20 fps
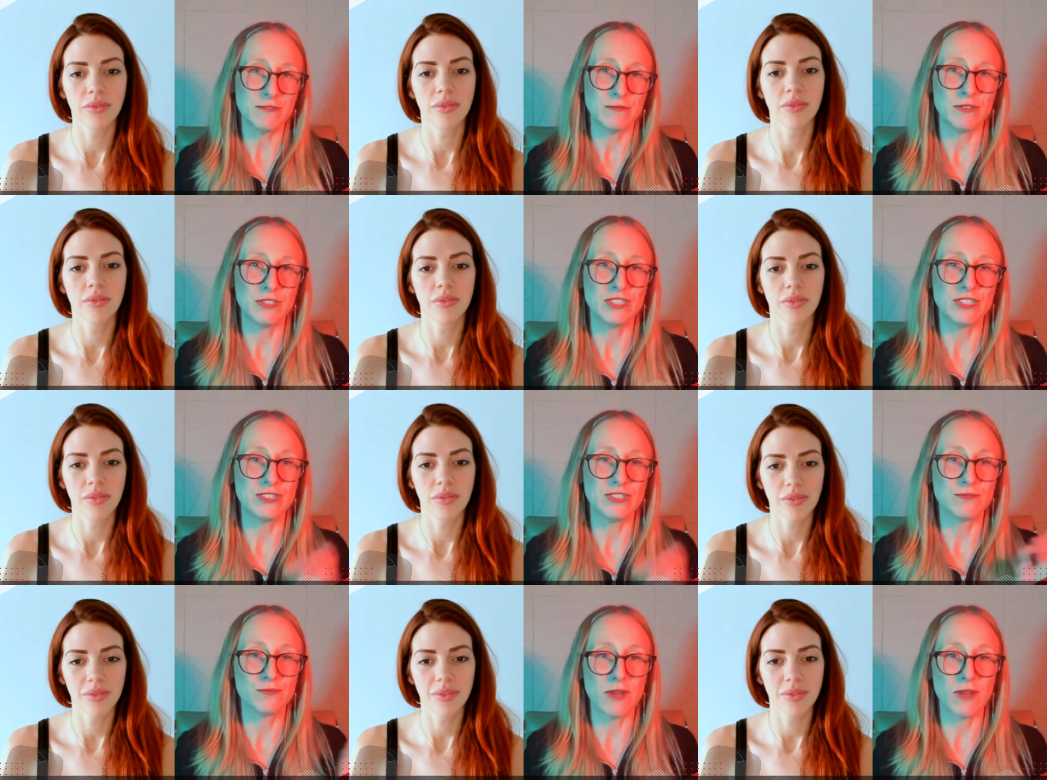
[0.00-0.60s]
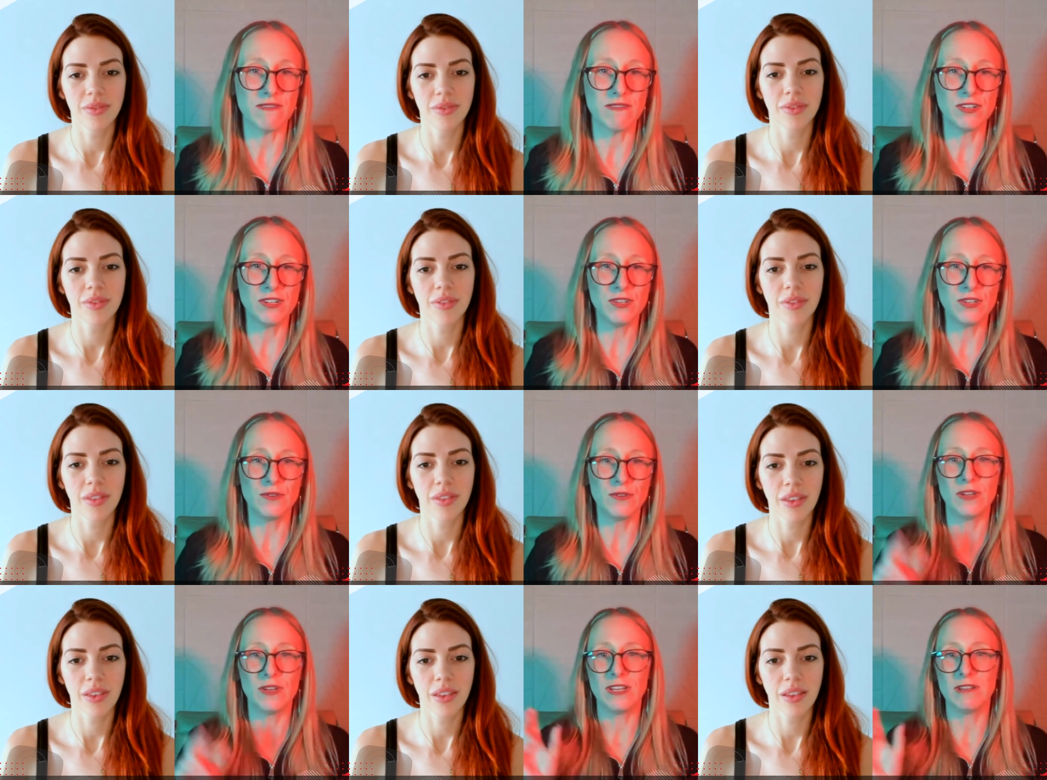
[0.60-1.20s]
Speaker 1: which is
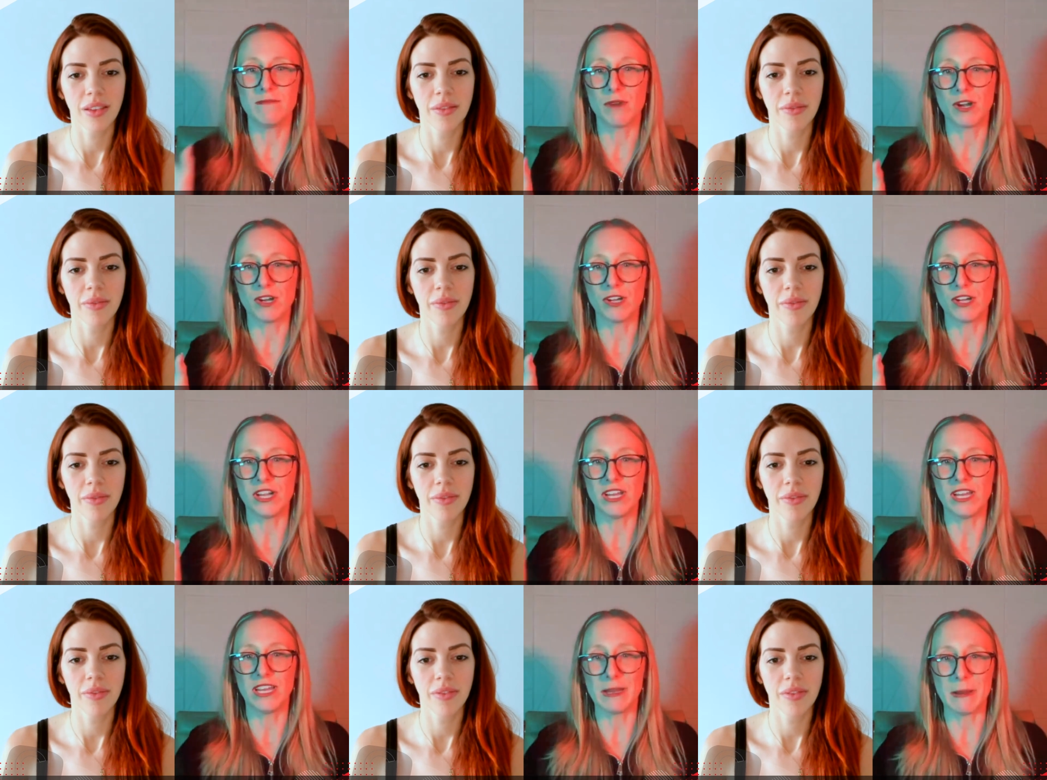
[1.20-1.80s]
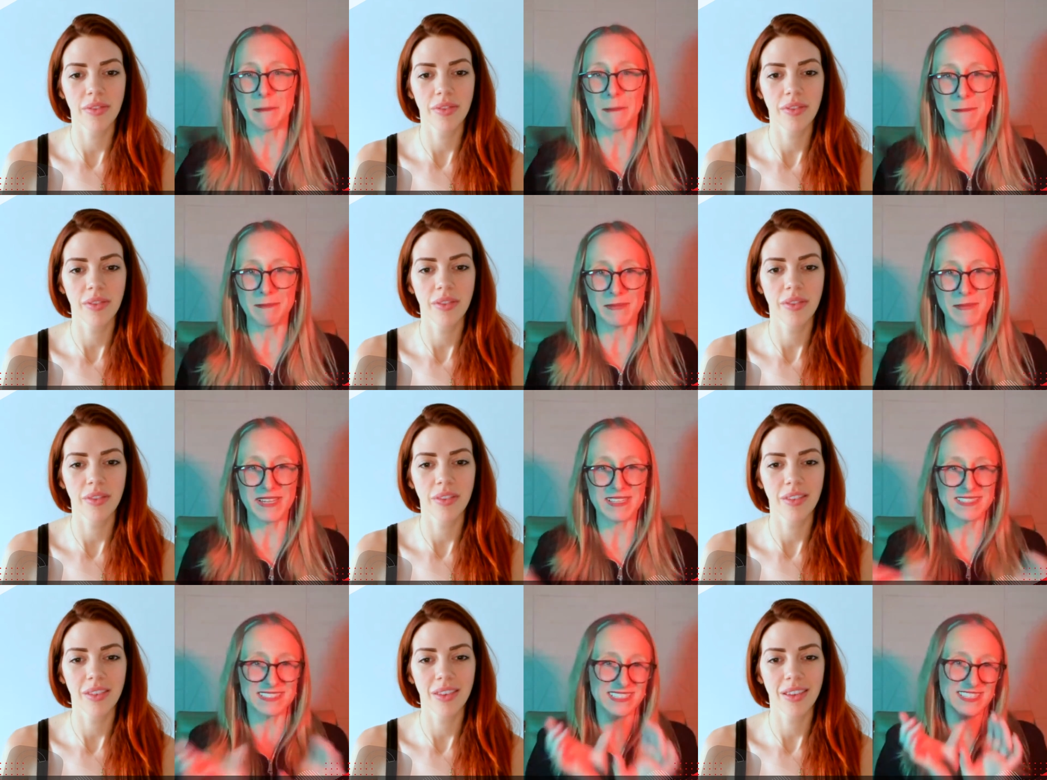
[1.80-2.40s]
revenue and marketing
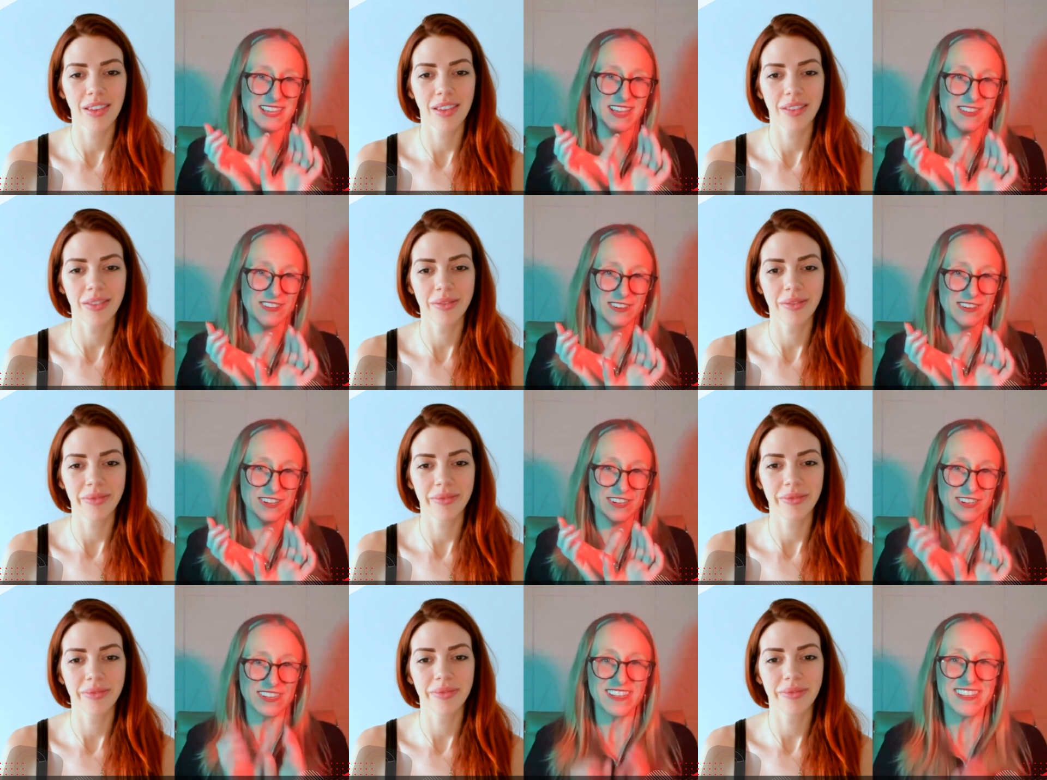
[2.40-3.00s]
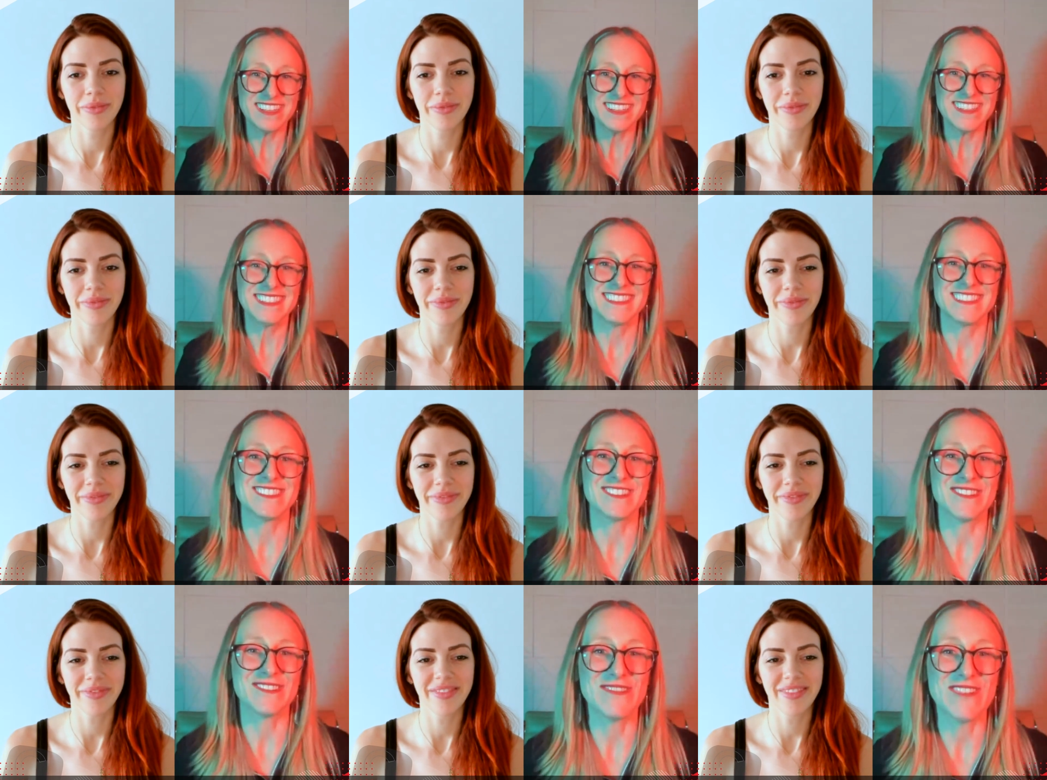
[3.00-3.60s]
mixed together
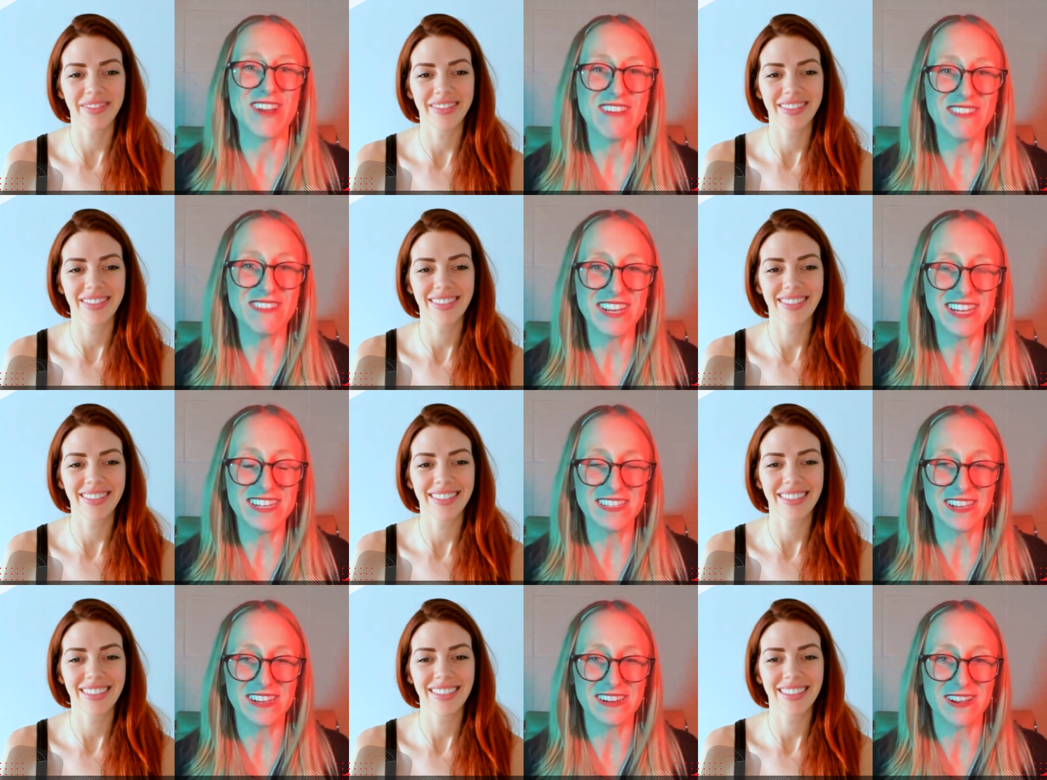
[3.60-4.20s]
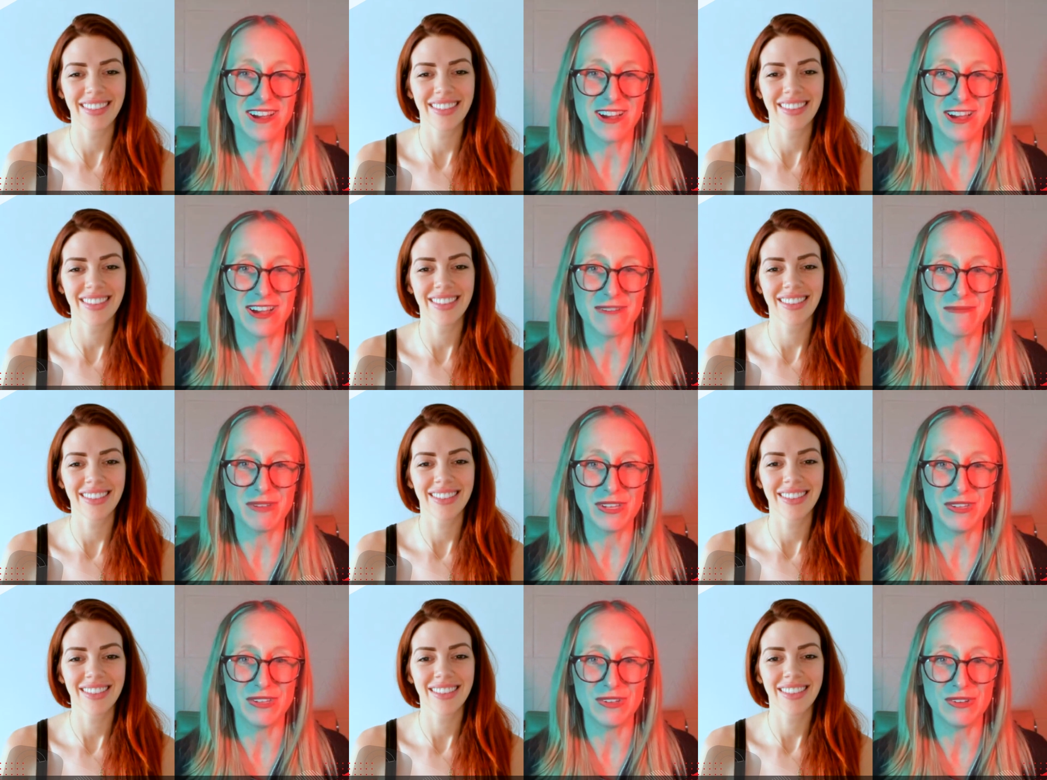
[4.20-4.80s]
Mm-hmm. So
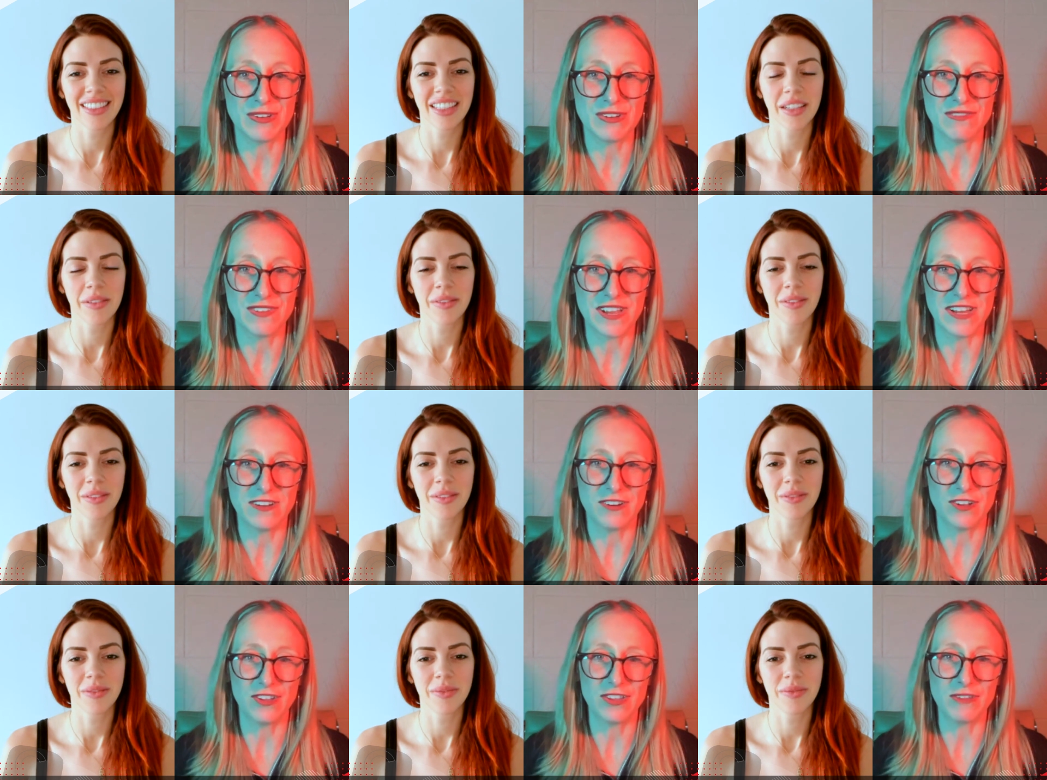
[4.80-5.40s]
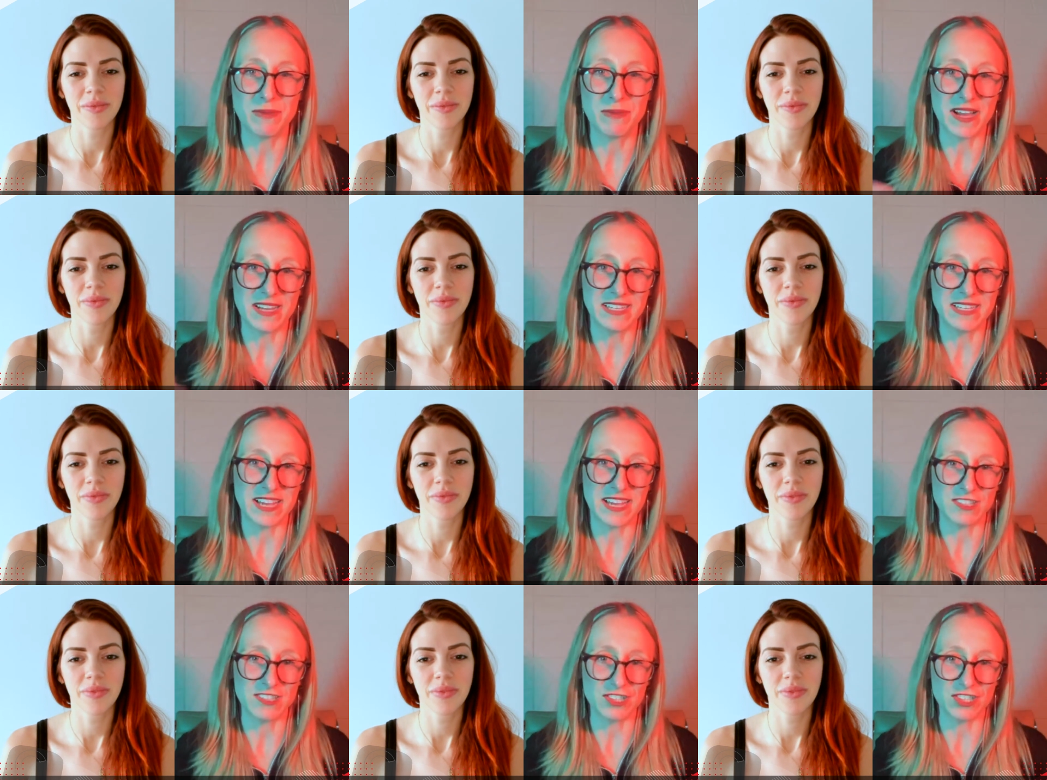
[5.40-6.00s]
reveting.com, and you can find all the
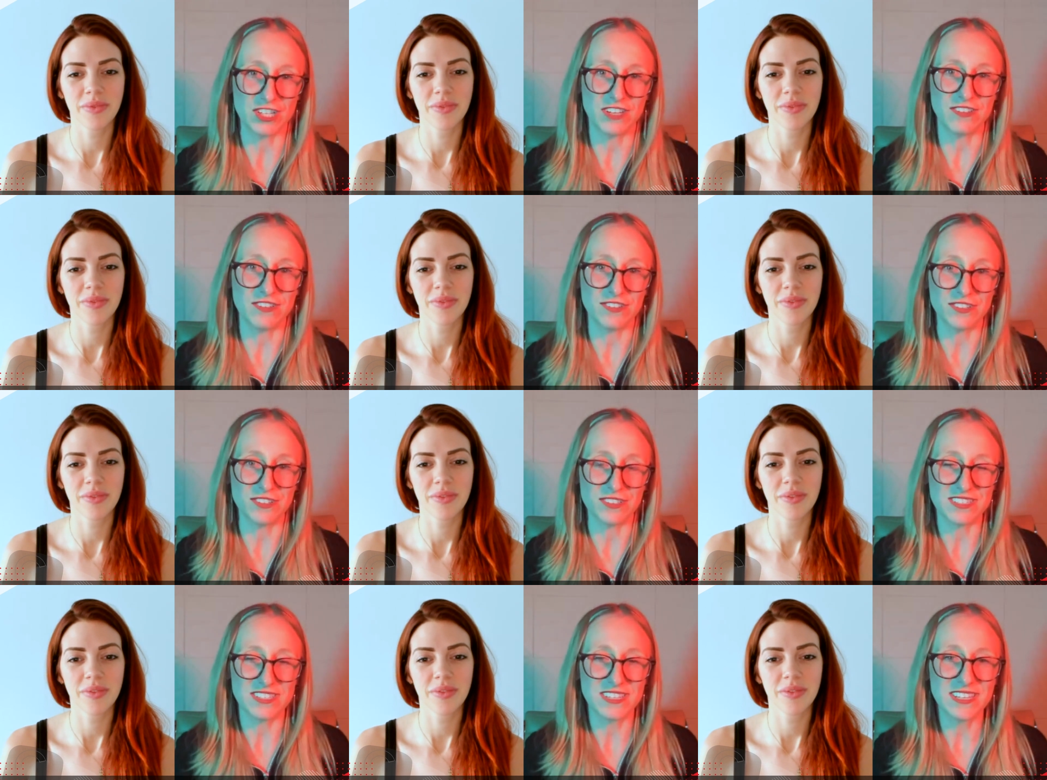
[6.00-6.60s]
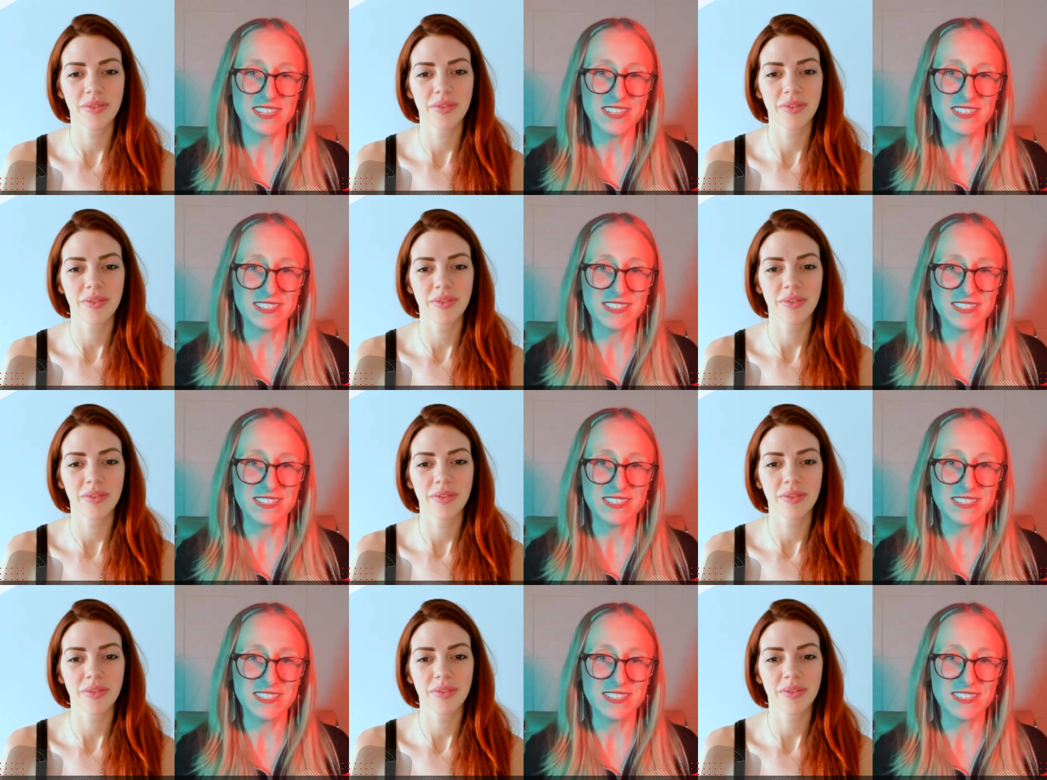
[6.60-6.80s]
podcast channels.